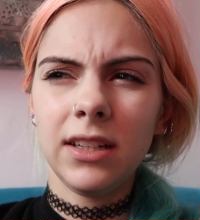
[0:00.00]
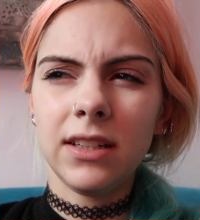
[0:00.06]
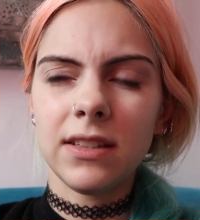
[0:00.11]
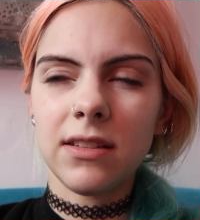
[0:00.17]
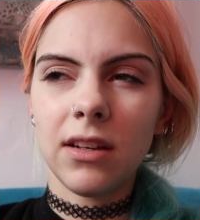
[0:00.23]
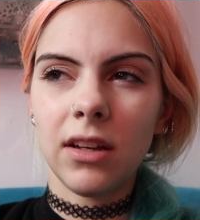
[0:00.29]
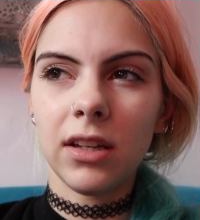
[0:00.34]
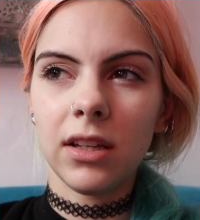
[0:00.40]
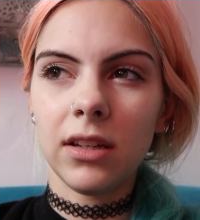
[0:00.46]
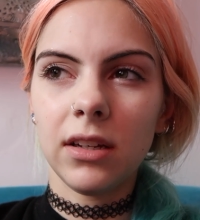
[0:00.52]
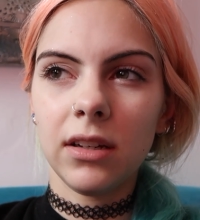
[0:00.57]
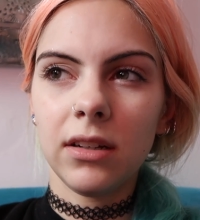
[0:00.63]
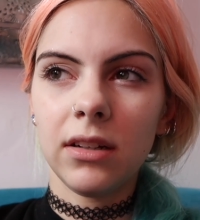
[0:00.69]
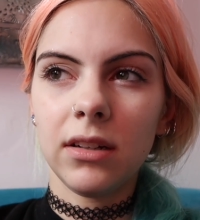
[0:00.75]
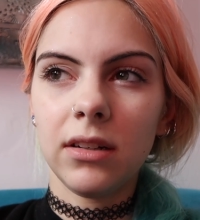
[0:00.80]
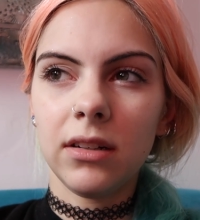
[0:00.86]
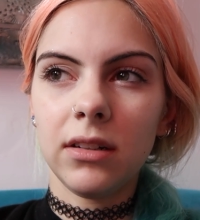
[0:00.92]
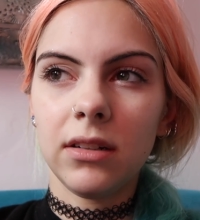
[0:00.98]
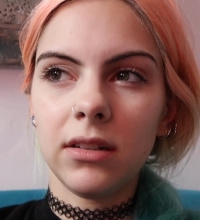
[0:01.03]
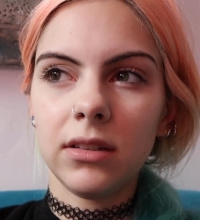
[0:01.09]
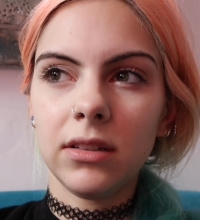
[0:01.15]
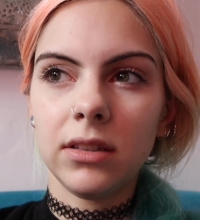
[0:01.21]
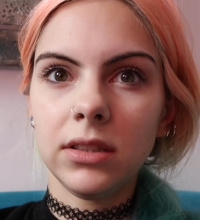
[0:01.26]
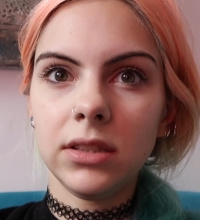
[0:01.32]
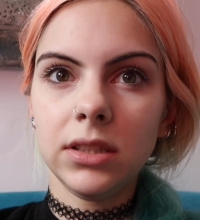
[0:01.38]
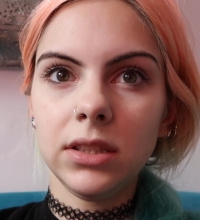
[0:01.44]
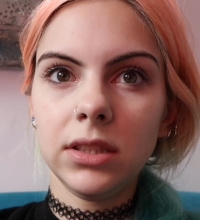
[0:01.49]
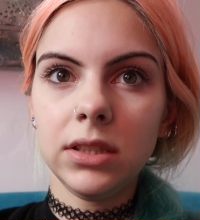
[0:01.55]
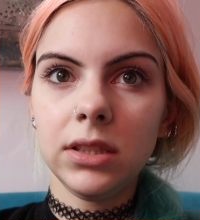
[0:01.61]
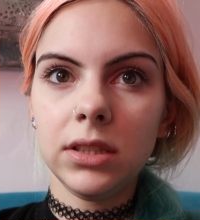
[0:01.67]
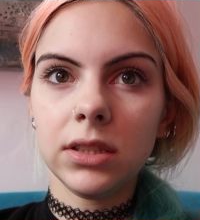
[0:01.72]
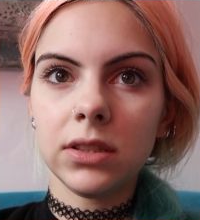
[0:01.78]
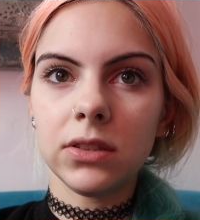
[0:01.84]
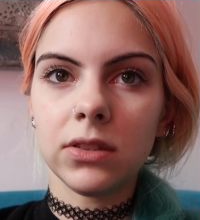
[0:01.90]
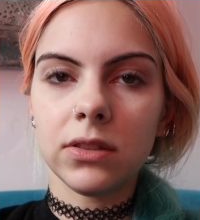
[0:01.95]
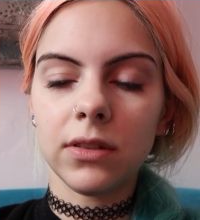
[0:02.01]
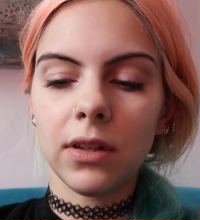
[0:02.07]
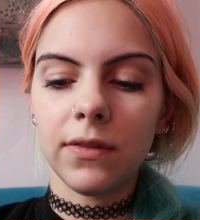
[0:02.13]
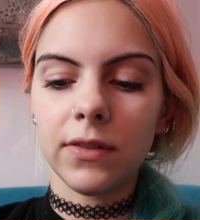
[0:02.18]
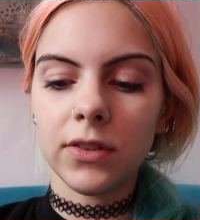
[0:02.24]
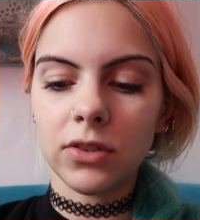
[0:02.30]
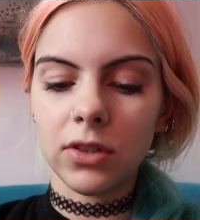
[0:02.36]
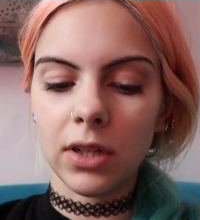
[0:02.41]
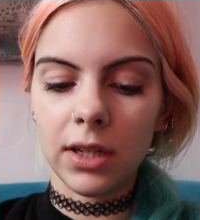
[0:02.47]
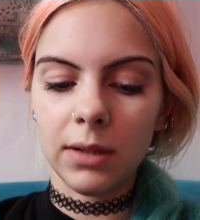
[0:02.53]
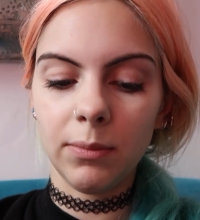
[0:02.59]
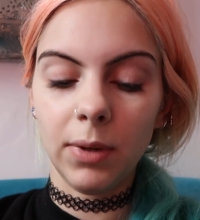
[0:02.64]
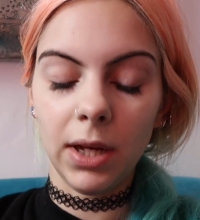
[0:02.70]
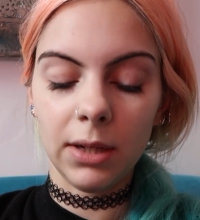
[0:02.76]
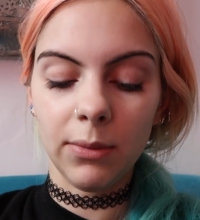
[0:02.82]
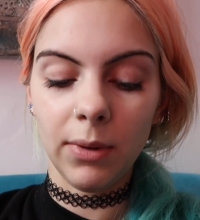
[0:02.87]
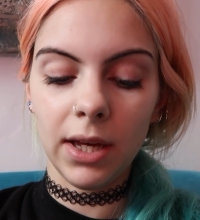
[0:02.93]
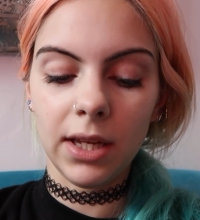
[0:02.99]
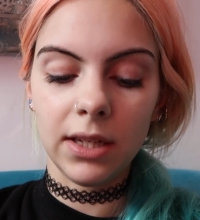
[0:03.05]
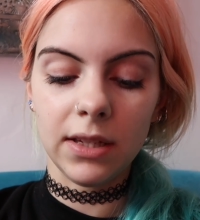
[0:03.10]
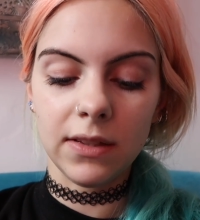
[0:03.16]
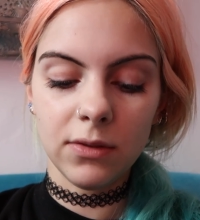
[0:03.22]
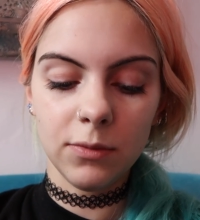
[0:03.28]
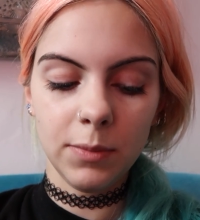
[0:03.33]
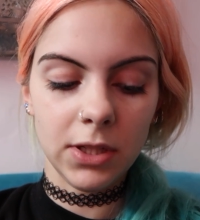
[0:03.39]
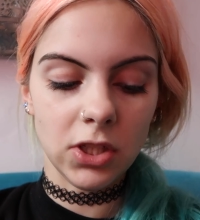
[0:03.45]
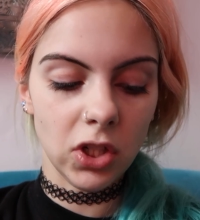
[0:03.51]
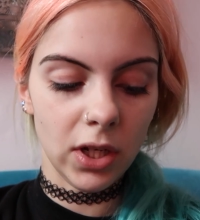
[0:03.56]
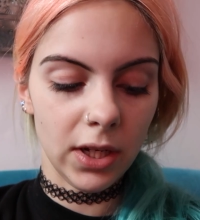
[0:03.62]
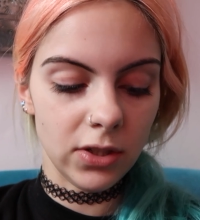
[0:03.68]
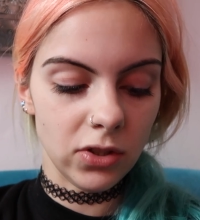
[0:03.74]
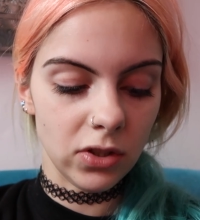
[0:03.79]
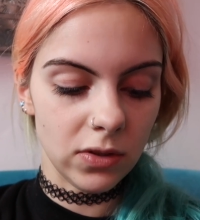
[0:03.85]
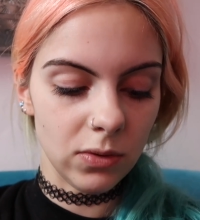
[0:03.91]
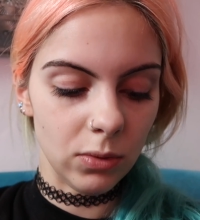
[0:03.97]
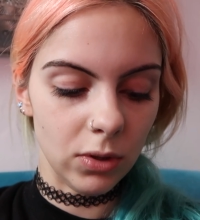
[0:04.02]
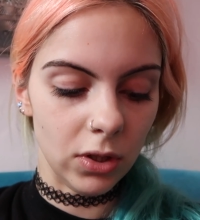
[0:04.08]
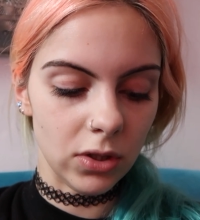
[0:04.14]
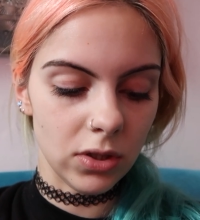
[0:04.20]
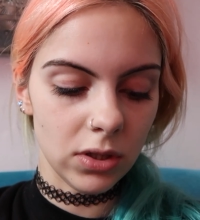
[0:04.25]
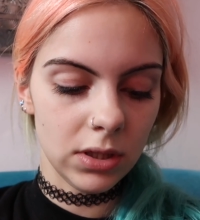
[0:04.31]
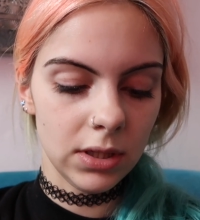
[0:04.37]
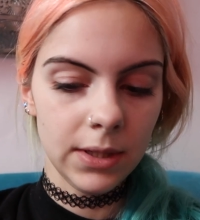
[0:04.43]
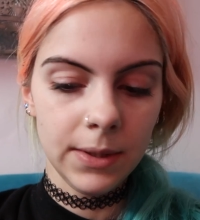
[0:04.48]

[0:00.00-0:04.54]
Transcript: And it's like, oh, it's so frustrating. But anyway, it's all been changed. It's all good.